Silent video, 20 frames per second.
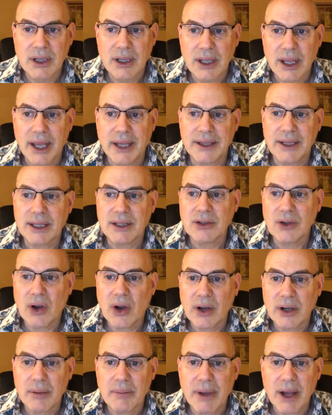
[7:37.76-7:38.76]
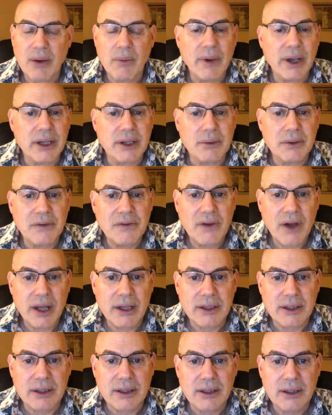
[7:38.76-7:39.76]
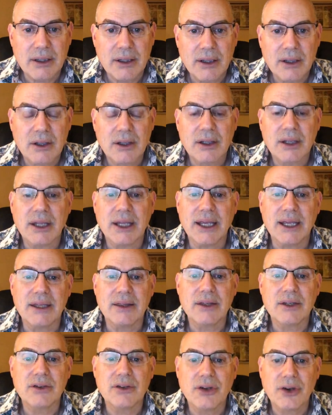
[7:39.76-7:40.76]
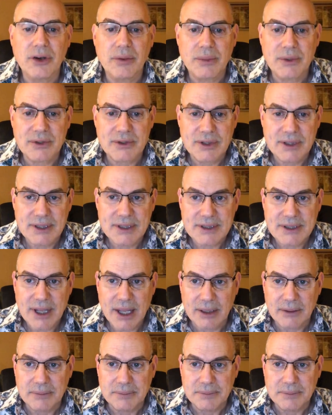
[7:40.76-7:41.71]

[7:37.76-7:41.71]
And they talk about where you would find it, in the dermis of the skin,